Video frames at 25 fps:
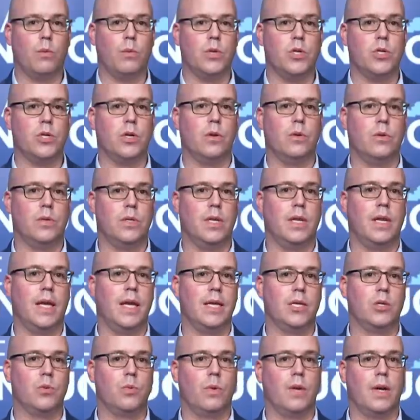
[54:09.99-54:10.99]
that we showed
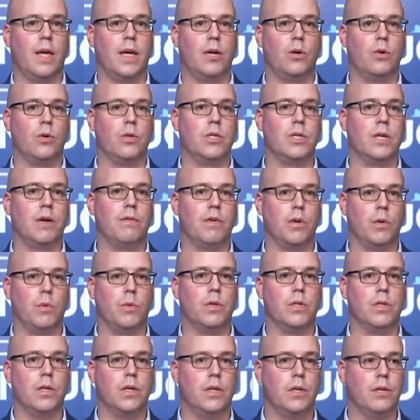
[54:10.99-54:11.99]
today is what I'd urge
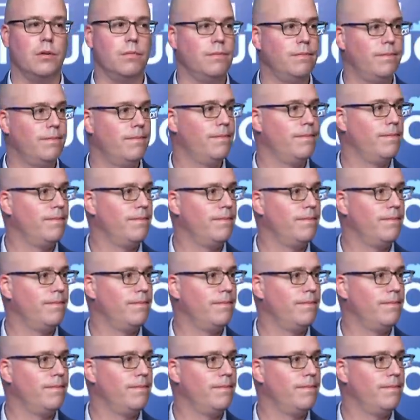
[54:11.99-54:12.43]
everyone to do.